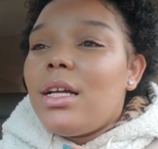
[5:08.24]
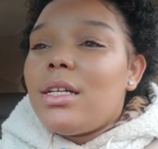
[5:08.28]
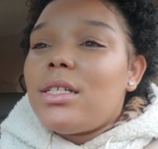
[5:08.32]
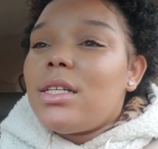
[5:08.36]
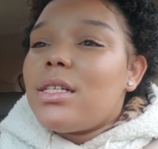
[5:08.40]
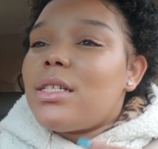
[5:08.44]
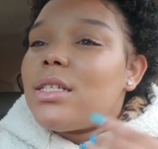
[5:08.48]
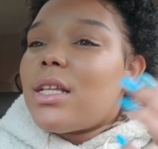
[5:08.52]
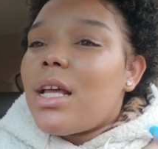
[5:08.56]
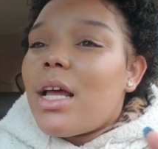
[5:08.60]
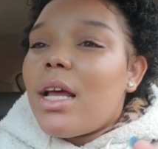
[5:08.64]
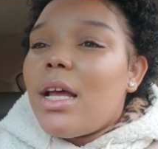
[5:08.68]
it's
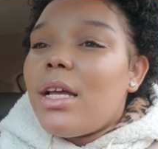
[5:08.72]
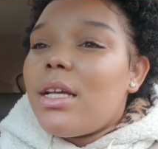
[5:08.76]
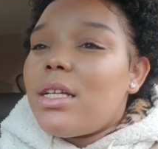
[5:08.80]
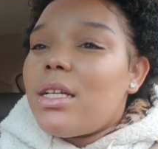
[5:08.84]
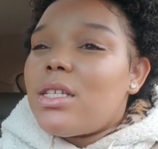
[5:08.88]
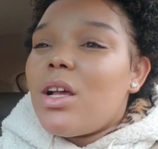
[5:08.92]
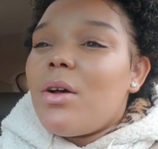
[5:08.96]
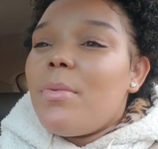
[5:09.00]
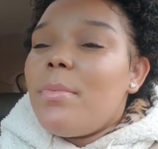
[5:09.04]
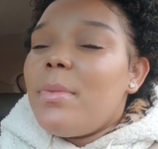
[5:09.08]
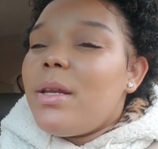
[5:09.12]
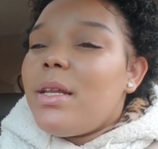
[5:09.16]
just like
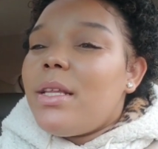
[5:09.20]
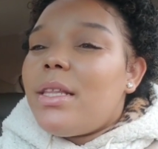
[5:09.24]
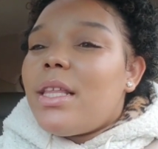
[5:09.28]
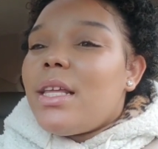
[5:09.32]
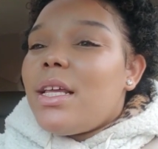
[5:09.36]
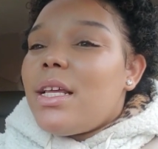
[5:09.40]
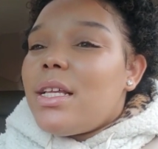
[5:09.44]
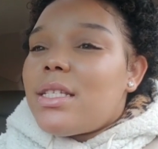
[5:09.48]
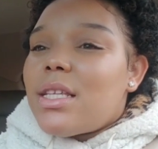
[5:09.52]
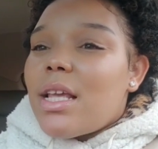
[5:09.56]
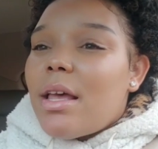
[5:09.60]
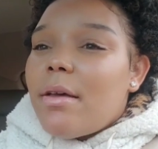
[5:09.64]
so many
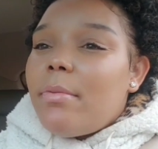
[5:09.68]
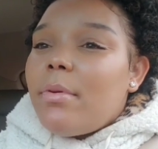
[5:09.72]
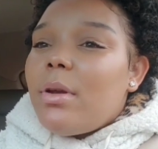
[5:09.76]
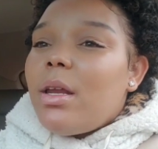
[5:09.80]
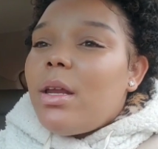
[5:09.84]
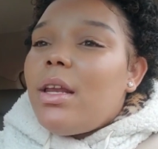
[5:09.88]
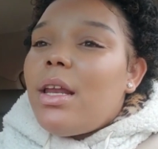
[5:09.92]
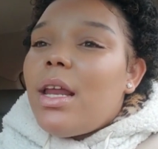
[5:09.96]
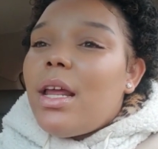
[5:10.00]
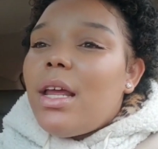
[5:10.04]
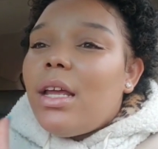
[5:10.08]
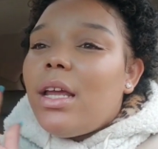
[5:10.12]
things happen
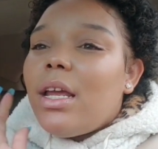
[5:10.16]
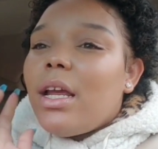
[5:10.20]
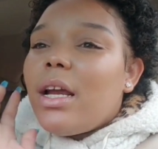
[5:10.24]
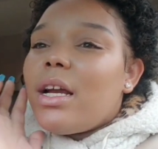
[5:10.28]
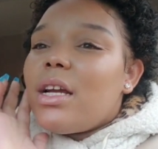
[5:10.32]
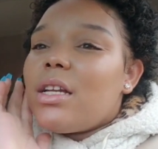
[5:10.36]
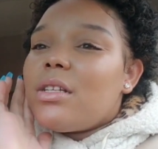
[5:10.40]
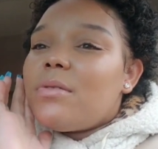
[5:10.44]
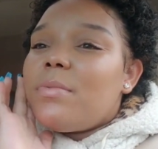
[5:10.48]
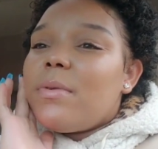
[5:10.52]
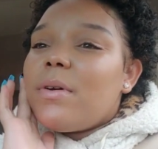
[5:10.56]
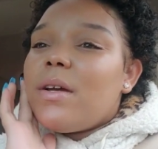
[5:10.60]
at
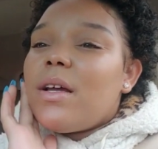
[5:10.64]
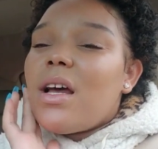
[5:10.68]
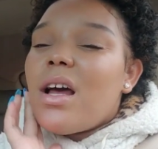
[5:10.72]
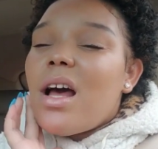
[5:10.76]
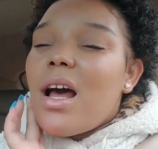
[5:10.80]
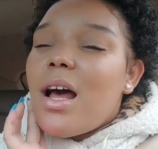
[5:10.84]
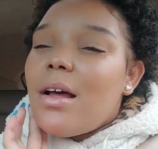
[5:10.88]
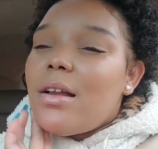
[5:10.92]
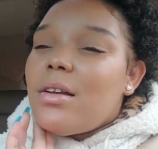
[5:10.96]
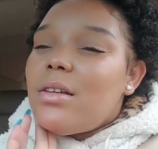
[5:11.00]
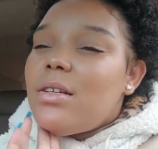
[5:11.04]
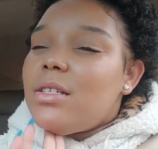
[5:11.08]
daycares, but
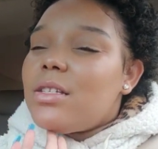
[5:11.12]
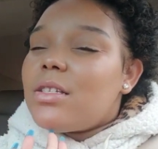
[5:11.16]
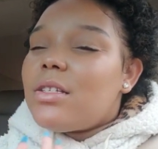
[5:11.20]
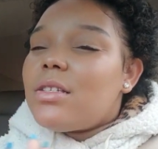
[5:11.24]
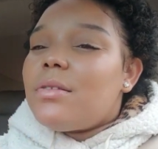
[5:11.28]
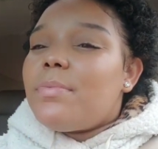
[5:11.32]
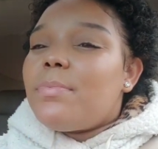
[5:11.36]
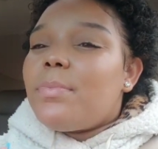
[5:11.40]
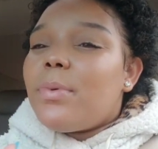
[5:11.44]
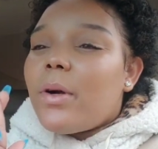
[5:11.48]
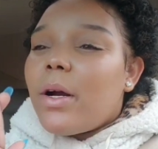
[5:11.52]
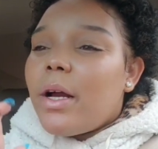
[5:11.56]
I
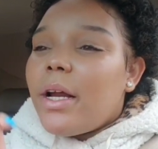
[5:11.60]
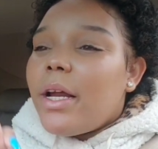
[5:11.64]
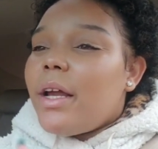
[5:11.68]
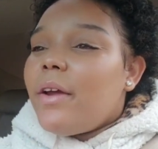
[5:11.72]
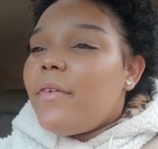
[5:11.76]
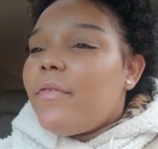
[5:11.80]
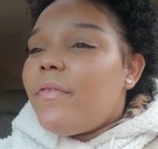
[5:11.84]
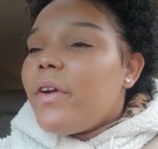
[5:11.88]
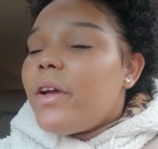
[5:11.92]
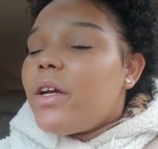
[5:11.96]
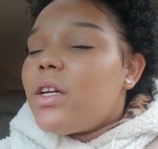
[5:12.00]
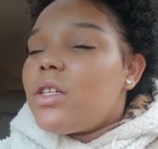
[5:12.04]
just
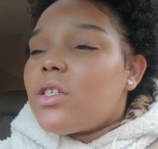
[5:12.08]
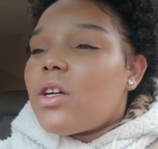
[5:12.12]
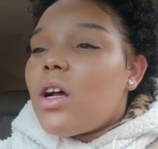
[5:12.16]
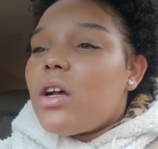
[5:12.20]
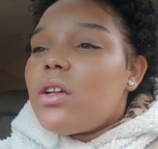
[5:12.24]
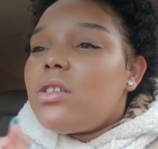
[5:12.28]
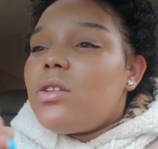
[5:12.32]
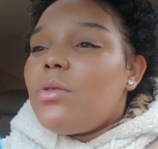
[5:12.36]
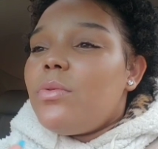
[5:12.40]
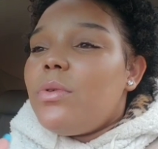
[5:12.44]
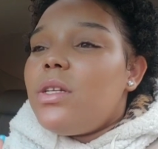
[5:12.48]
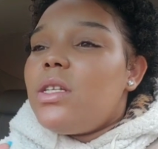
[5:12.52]
praying, fingers
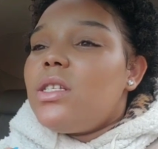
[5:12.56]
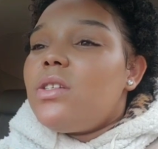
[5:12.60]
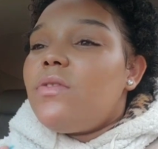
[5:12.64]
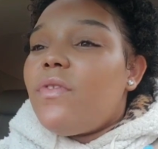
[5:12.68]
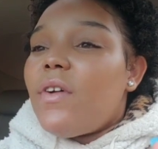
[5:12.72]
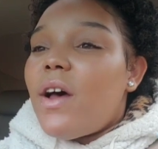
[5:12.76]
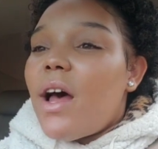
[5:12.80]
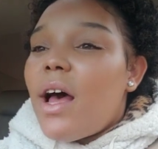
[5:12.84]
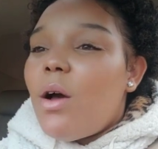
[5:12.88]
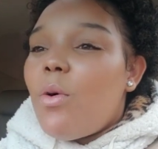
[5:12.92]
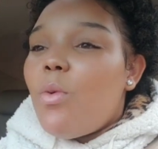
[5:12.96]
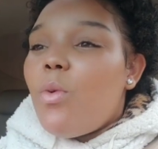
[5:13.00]
crossed, that we
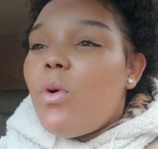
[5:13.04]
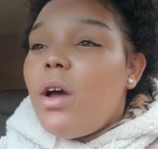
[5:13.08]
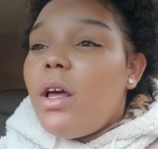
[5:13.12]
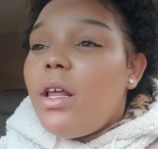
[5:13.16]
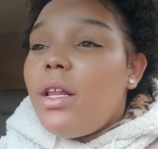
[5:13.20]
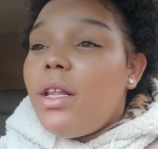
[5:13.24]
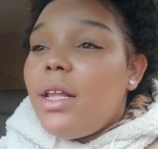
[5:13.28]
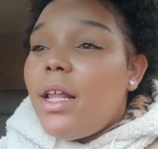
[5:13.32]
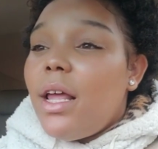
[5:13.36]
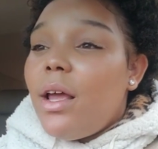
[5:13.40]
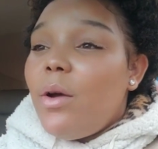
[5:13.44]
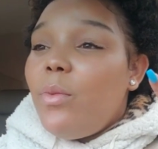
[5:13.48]
just find
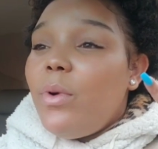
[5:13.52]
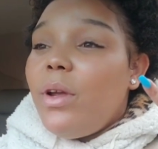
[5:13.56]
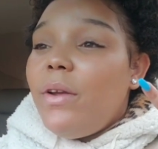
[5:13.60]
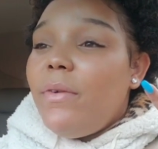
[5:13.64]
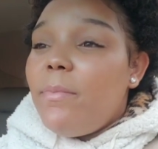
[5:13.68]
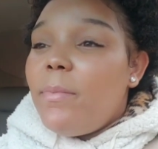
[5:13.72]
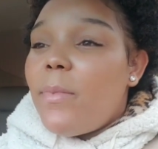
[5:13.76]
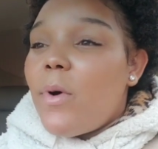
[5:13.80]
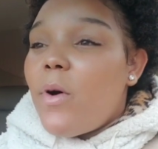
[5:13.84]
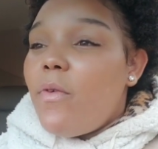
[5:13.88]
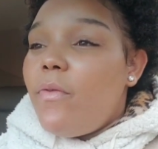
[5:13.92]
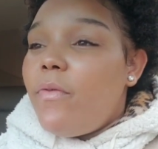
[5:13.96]
one that we
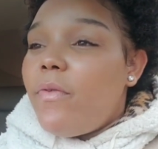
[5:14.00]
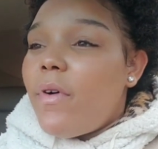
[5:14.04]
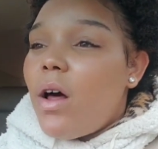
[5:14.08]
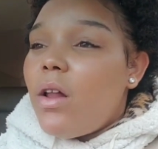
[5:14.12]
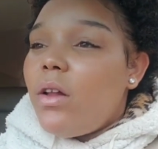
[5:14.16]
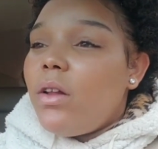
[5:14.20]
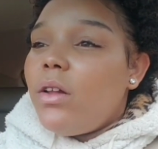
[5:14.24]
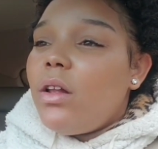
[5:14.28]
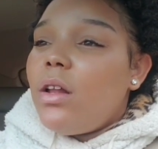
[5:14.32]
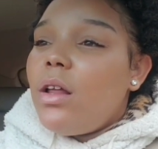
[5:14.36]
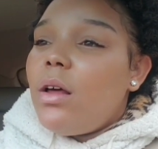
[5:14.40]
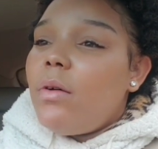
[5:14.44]
both
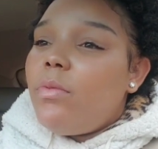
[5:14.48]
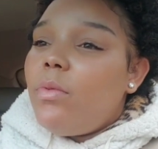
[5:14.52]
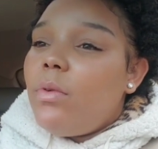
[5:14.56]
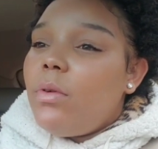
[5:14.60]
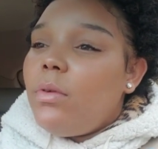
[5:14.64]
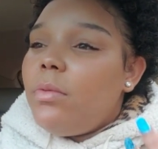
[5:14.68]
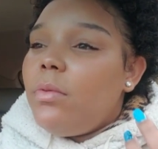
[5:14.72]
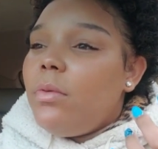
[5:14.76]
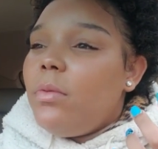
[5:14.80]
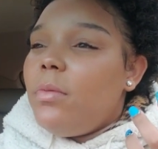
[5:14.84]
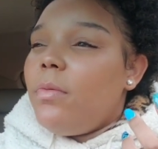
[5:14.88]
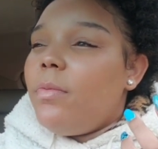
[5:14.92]
fall in love
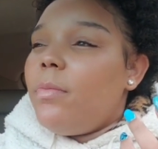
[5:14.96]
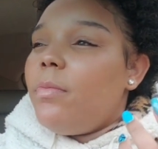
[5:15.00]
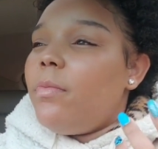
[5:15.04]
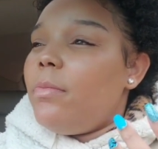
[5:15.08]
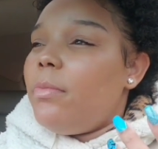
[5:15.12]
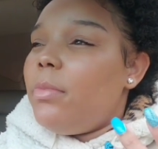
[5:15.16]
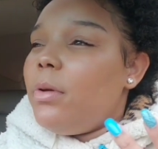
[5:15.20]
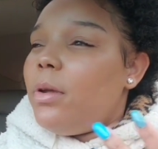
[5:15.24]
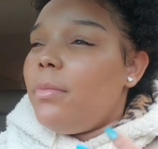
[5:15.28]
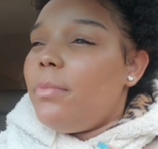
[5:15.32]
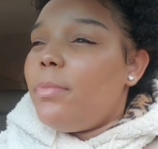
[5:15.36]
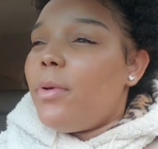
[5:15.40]
with, we,
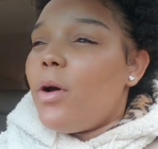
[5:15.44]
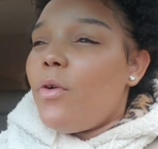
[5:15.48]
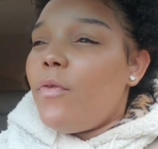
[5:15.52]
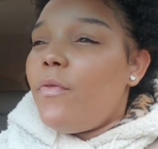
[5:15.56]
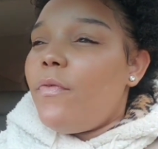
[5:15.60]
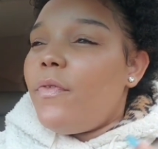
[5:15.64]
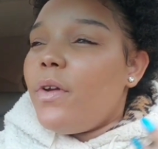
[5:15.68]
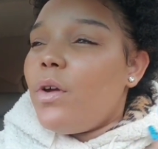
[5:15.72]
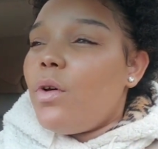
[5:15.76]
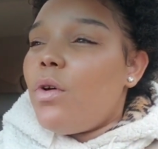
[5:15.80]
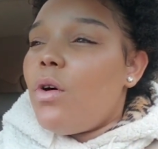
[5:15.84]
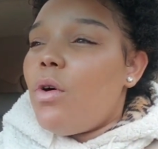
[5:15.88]
we
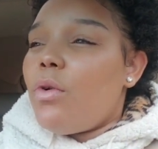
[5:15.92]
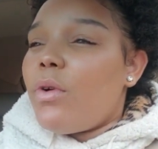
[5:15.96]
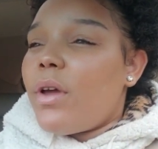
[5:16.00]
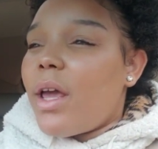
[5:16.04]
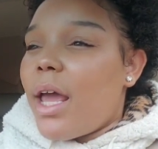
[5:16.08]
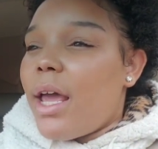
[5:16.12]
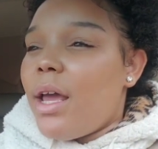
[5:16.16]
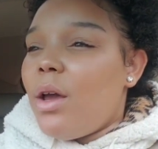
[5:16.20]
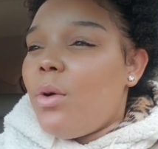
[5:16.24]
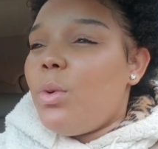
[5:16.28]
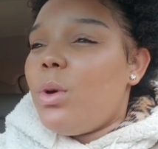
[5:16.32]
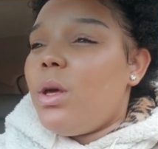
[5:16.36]
both feel
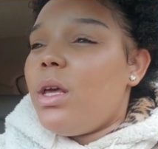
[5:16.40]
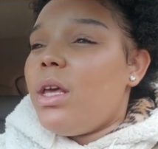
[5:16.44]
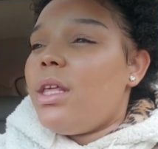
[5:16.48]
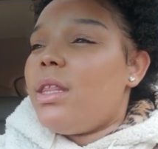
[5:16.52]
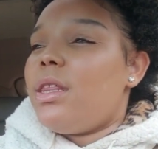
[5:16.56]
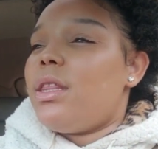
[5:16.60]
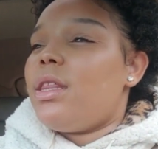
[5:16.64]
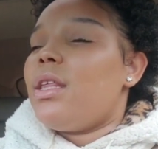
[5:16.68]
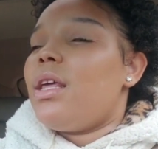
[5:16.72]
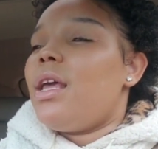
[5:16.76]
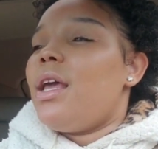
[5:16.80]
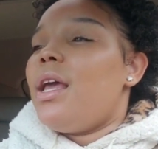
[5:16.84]
okay
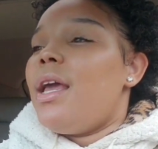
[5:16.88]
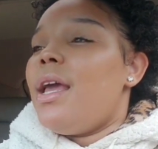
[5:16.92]
with,